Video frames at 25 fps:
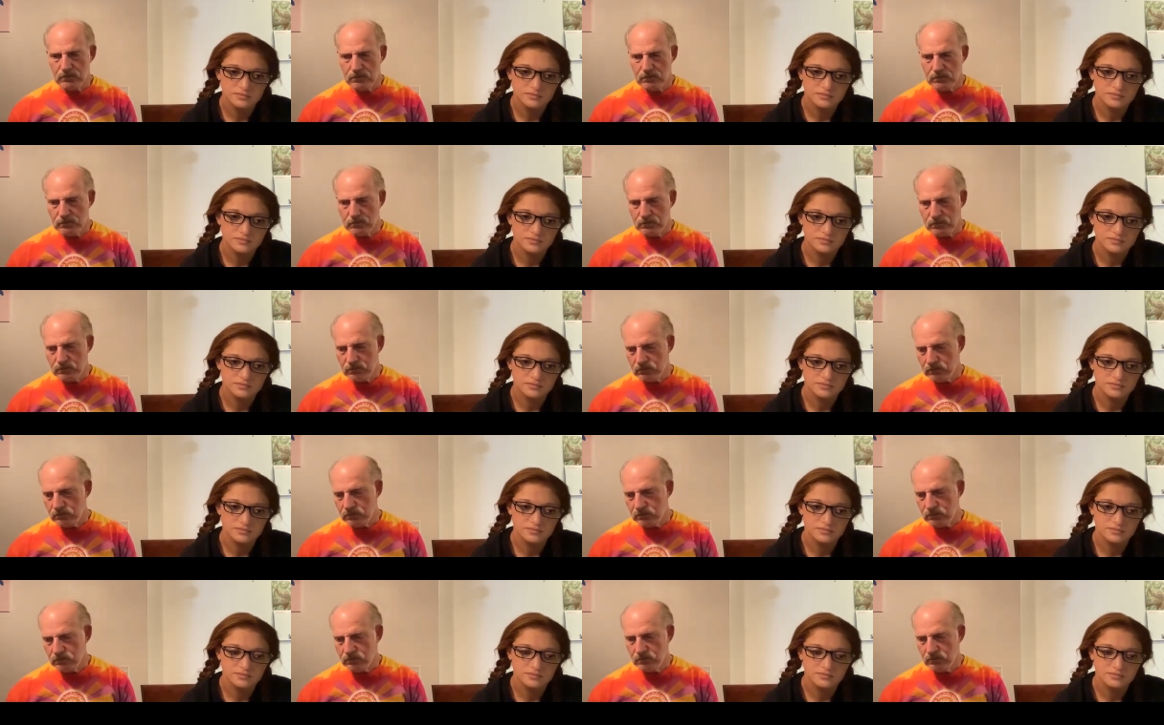Speaker 1: of
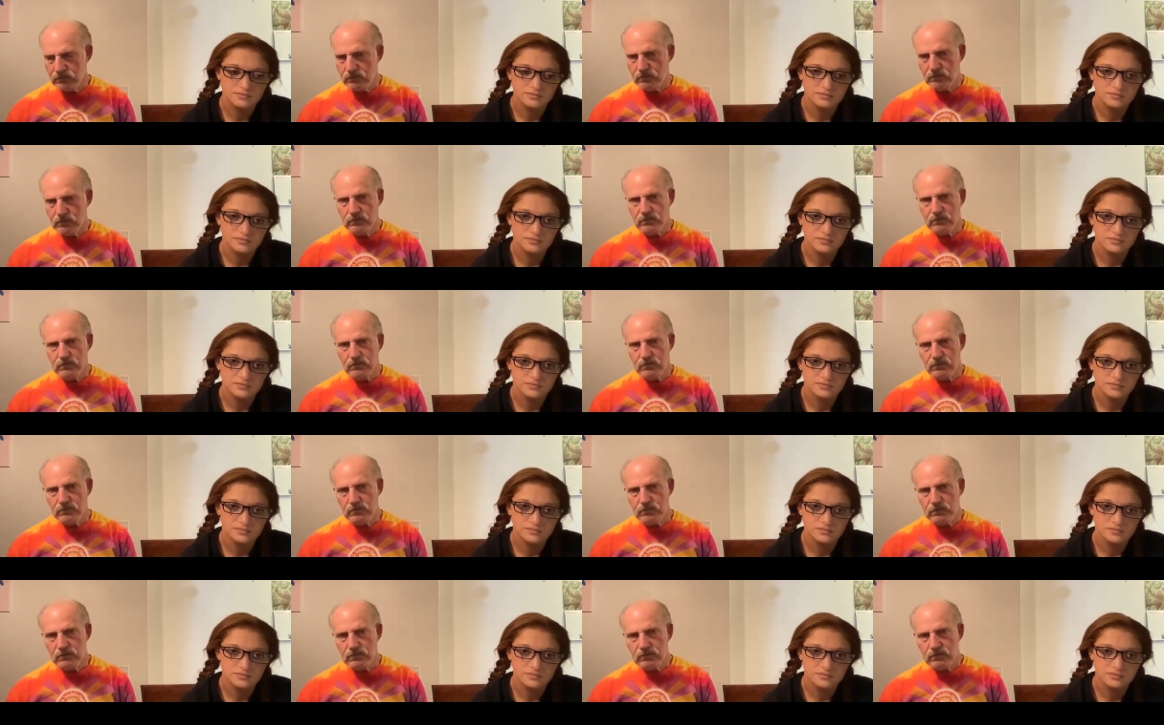huge concern
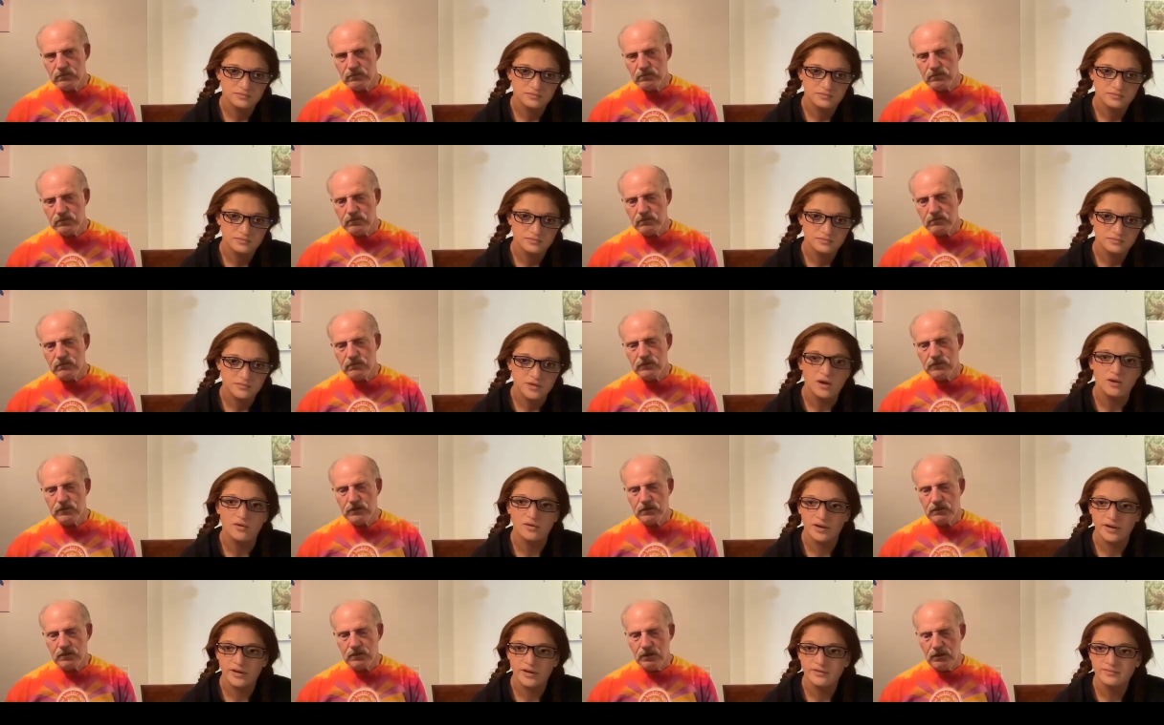currently.
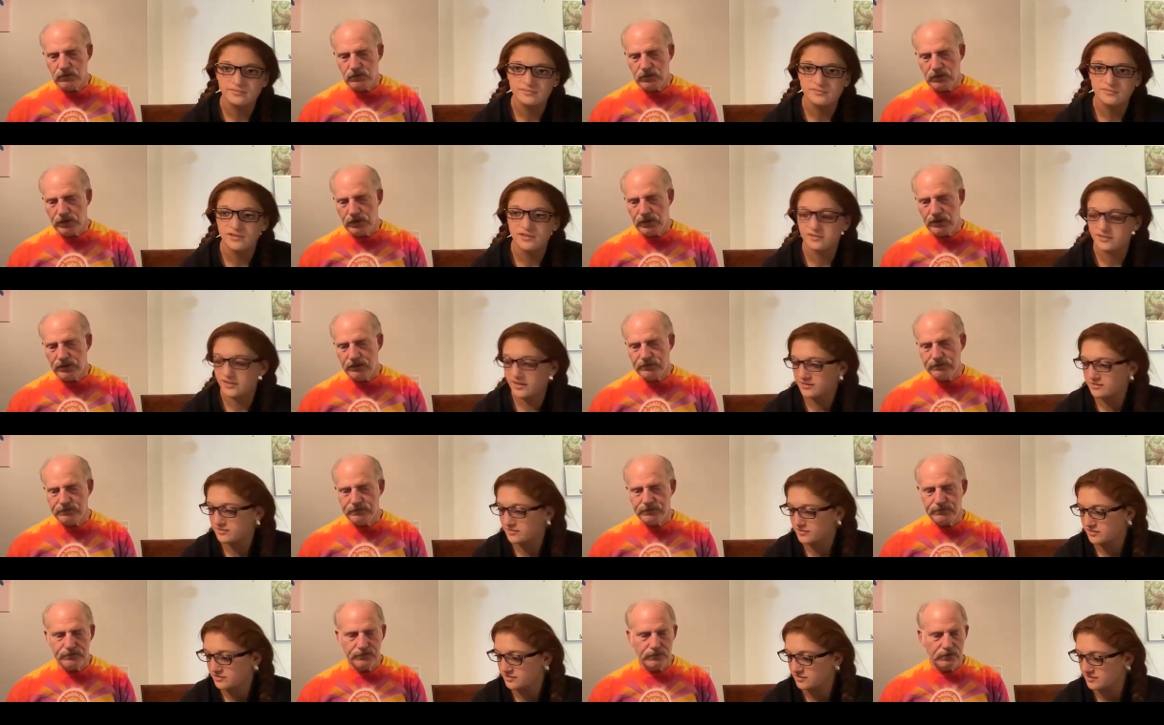Okay, so well,
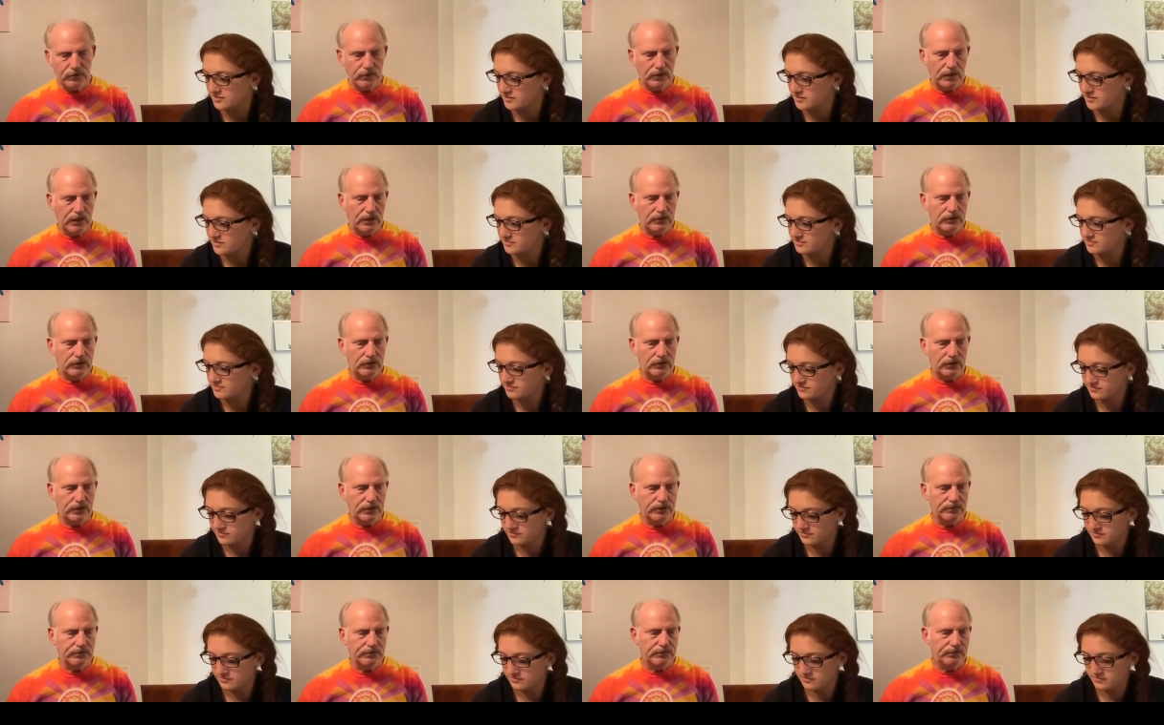that's good to hear. Well, that's
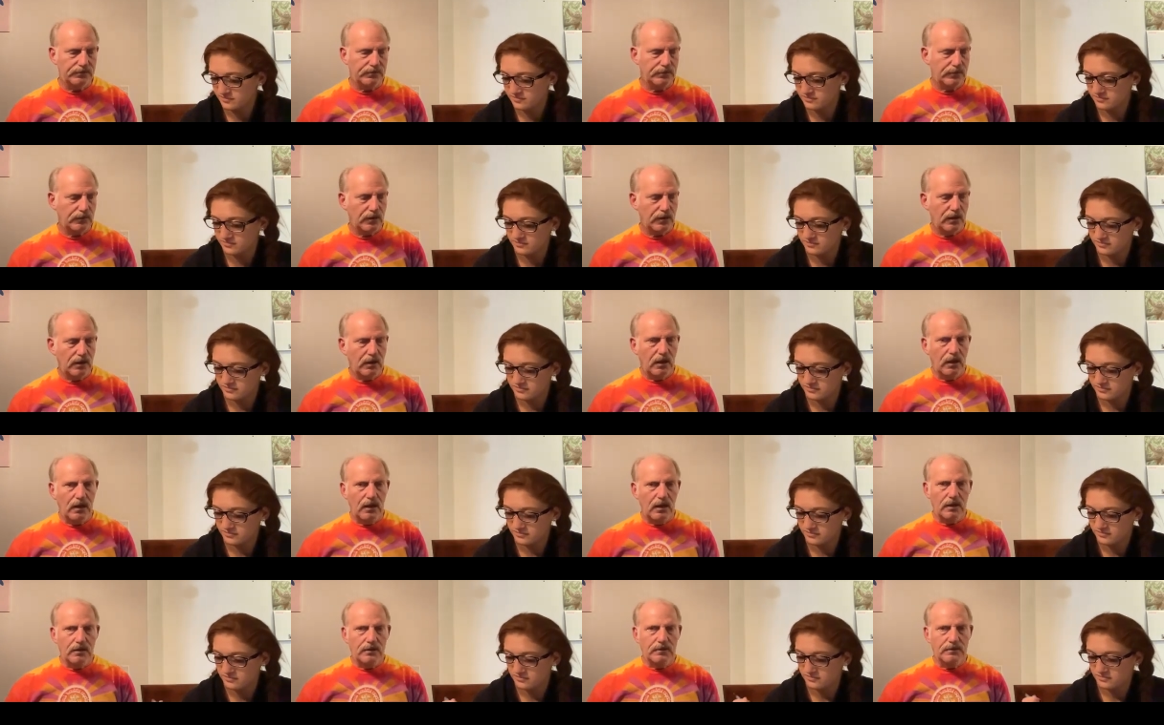good.
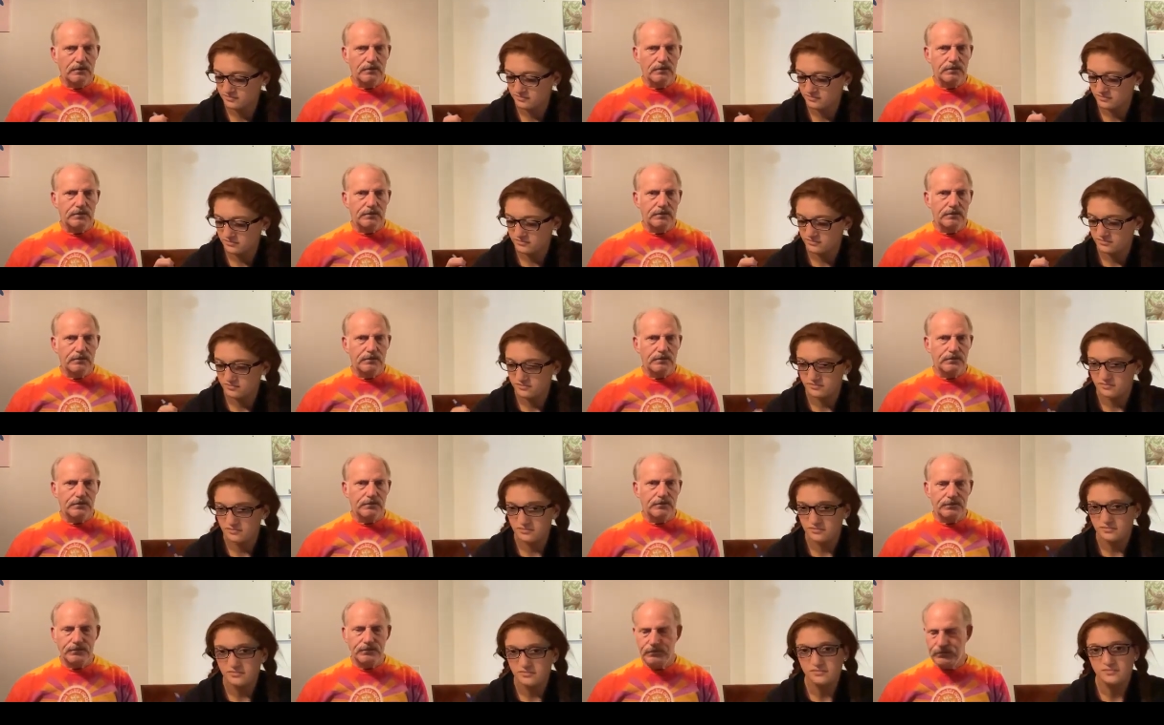But you know,
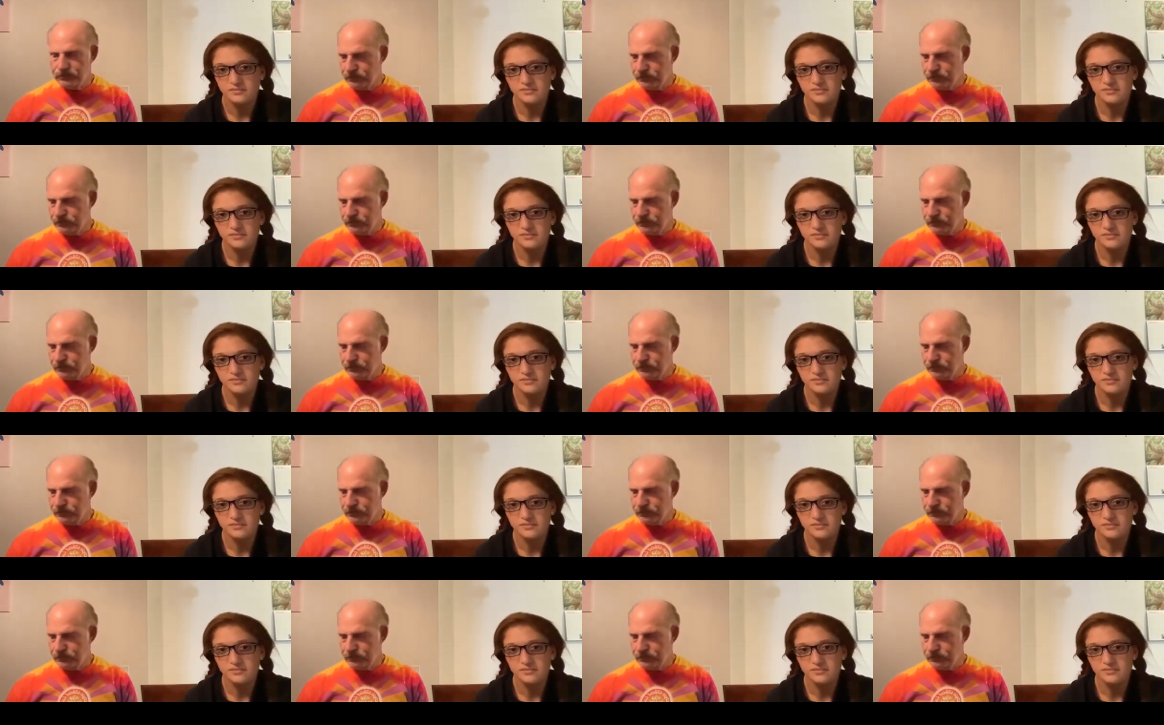as you